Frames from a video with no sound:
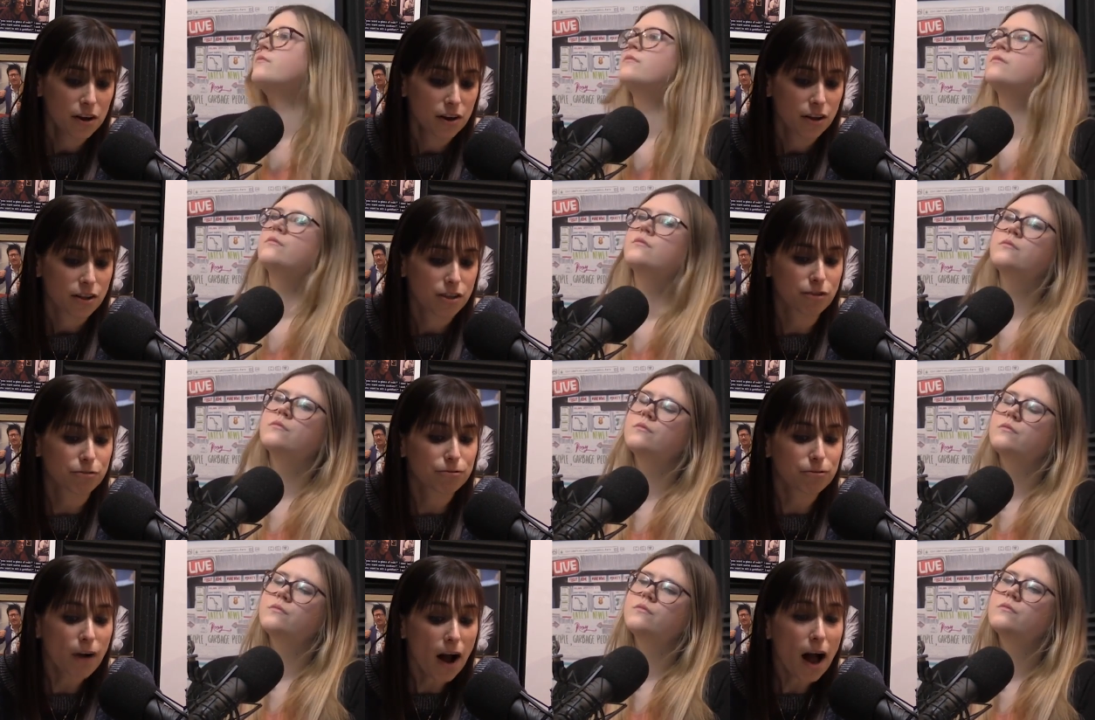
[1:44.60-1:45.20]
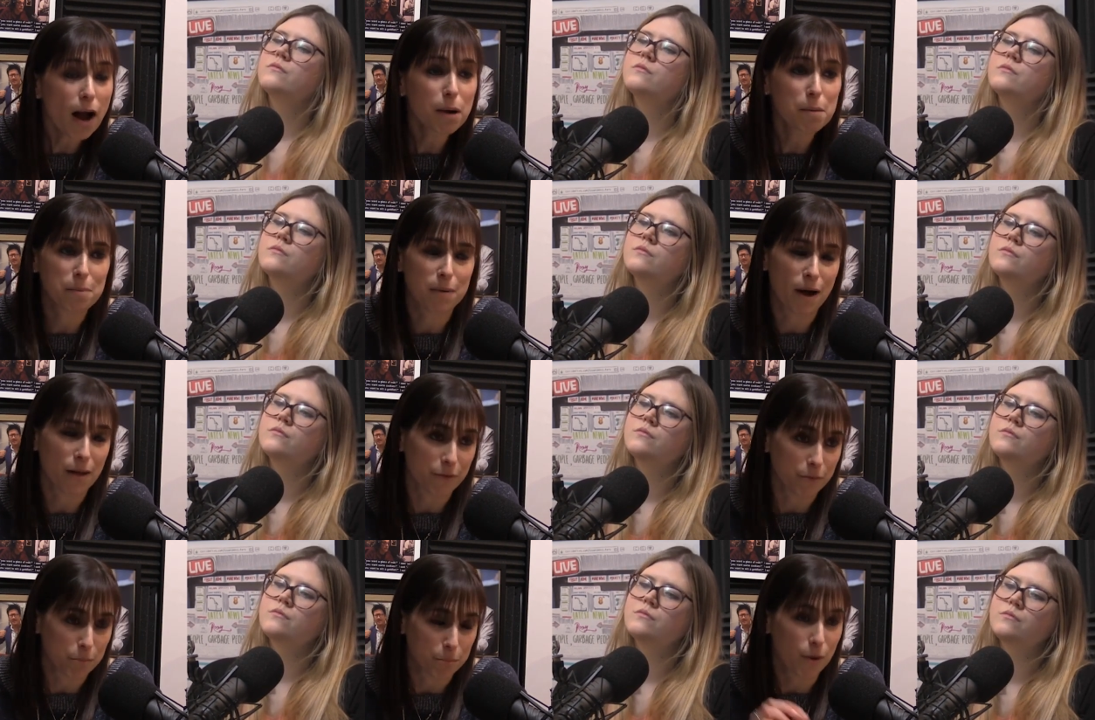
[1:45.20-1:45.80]
Speaker 1: the Frog
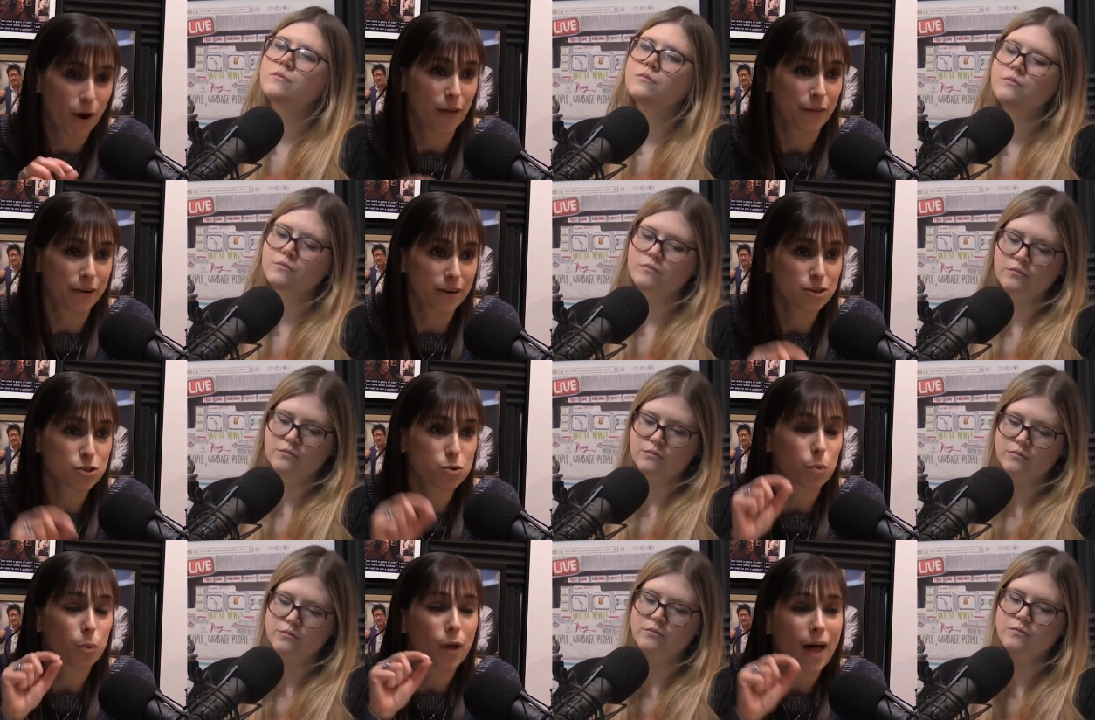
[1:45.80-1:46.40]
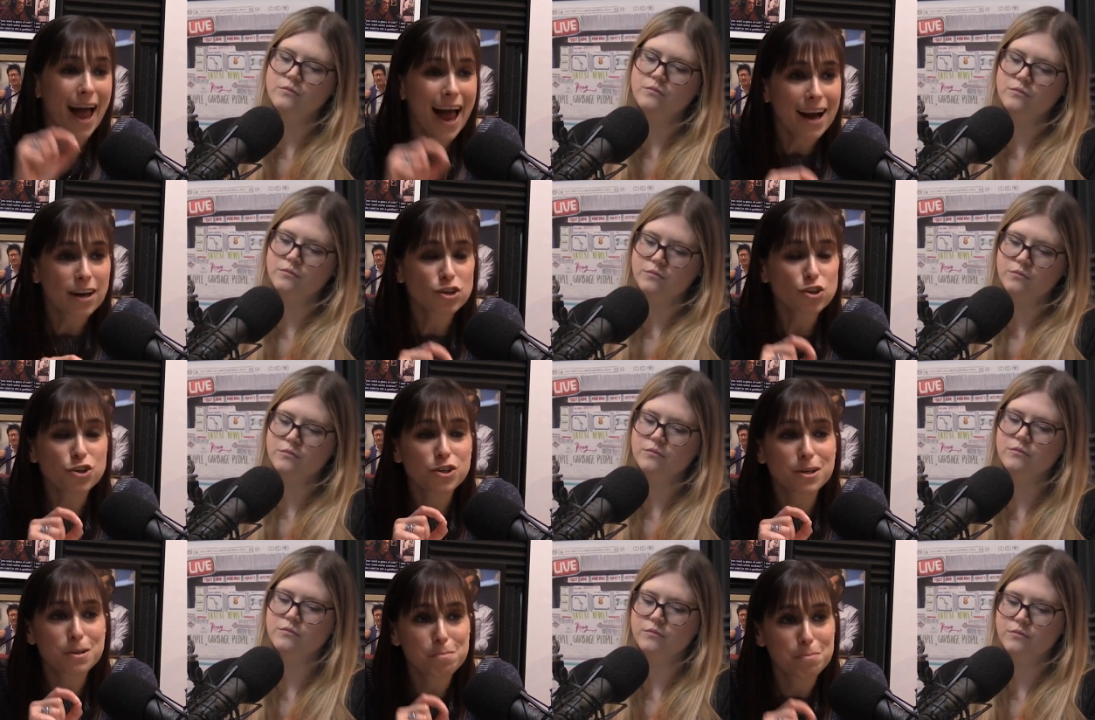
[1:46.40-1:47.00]
bro Brothers will
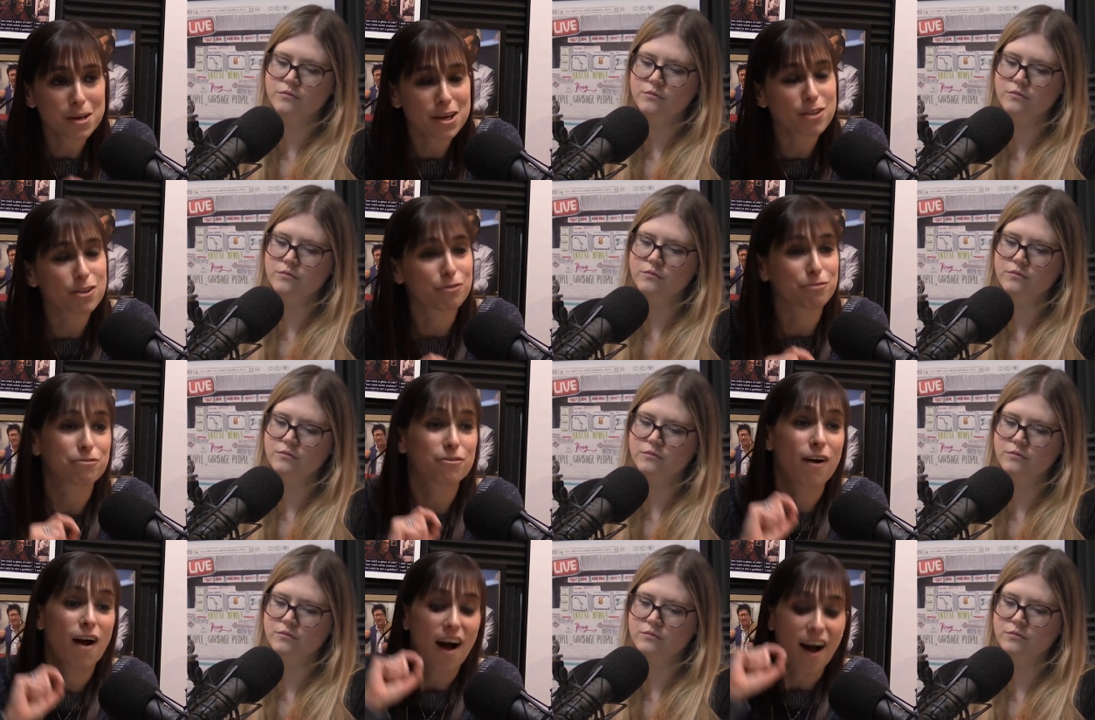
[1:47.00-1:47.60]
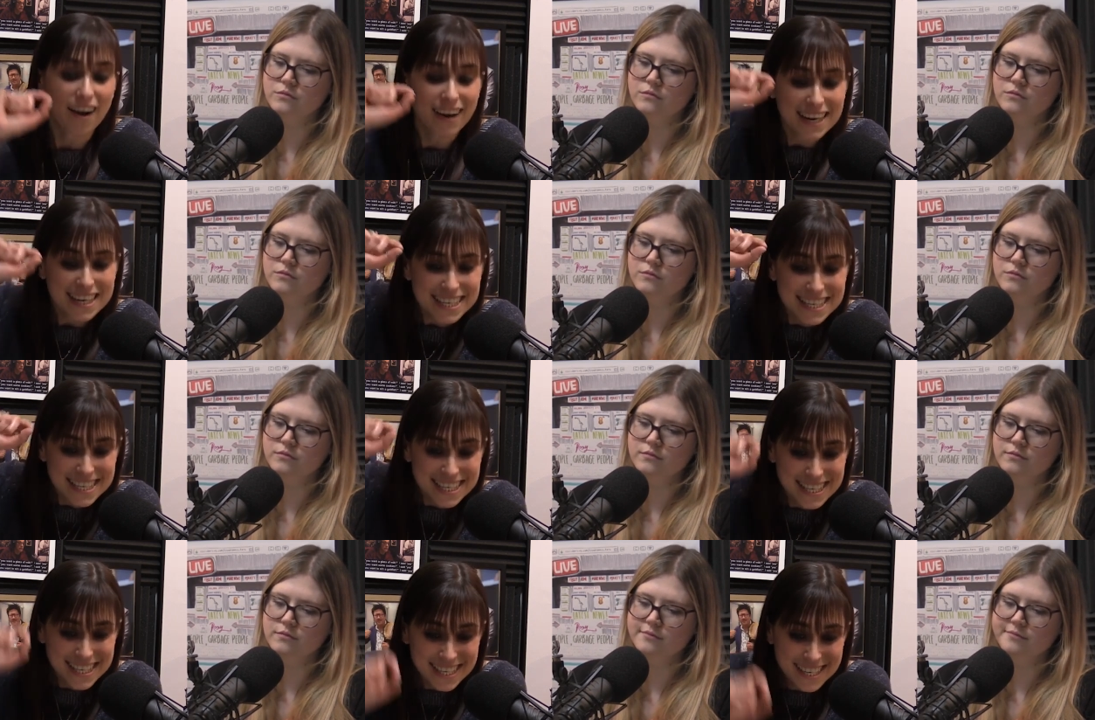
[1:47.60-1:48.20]
actually be the Frog
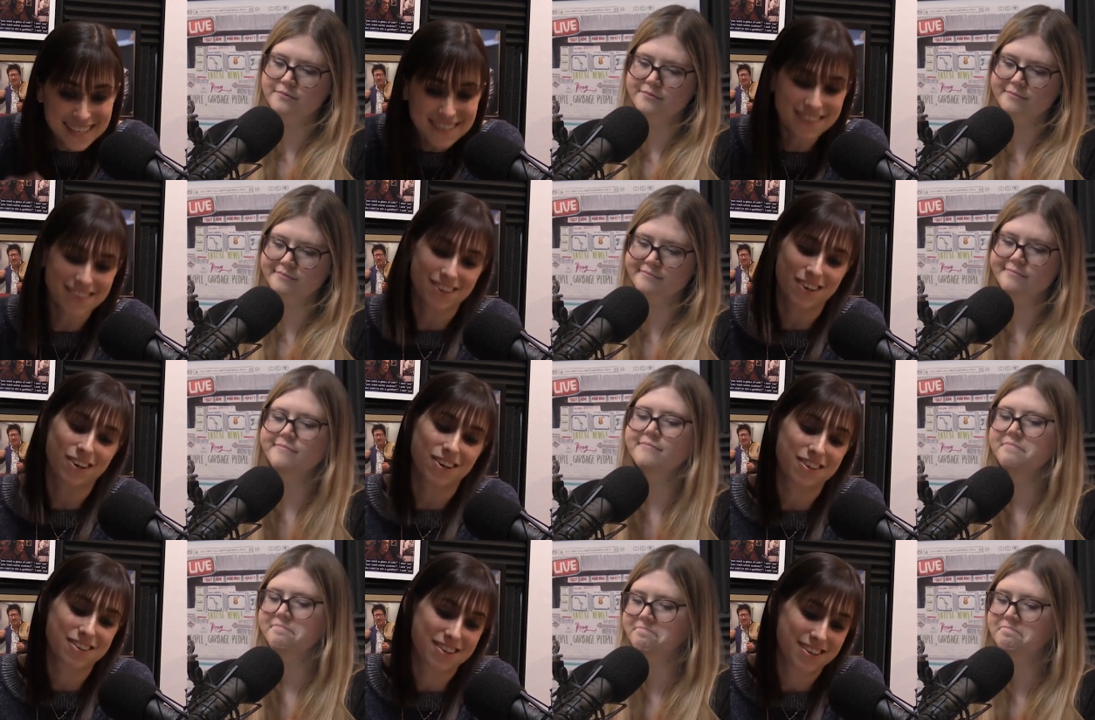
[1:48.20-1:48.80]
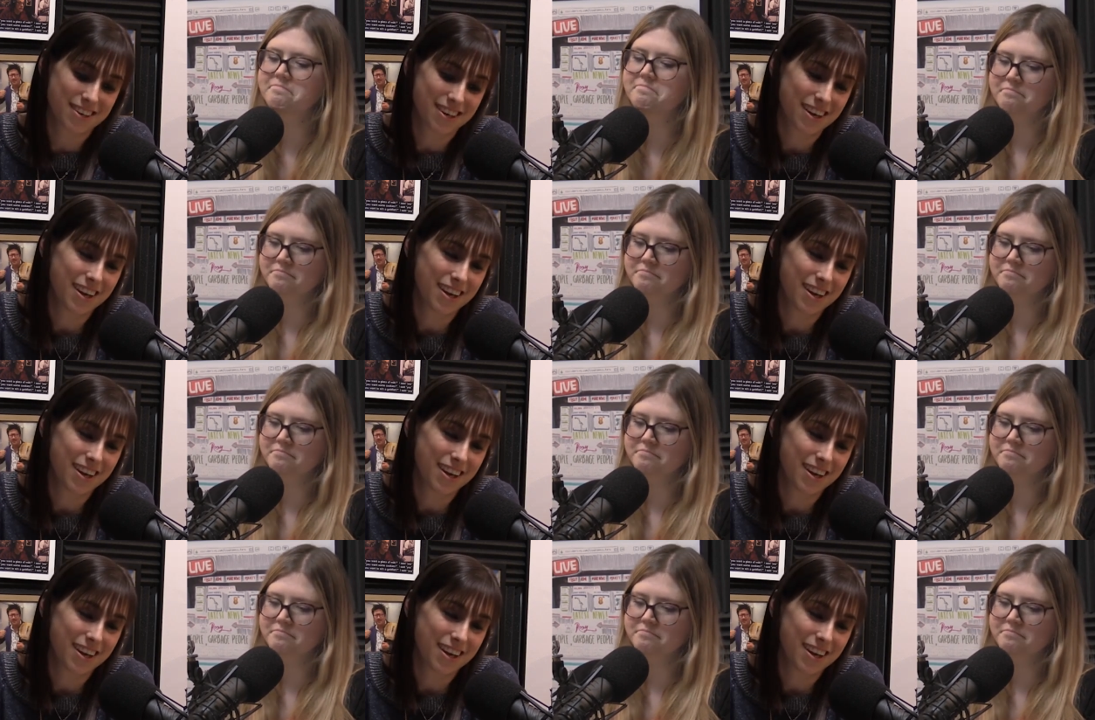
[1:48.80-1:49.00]
Sisters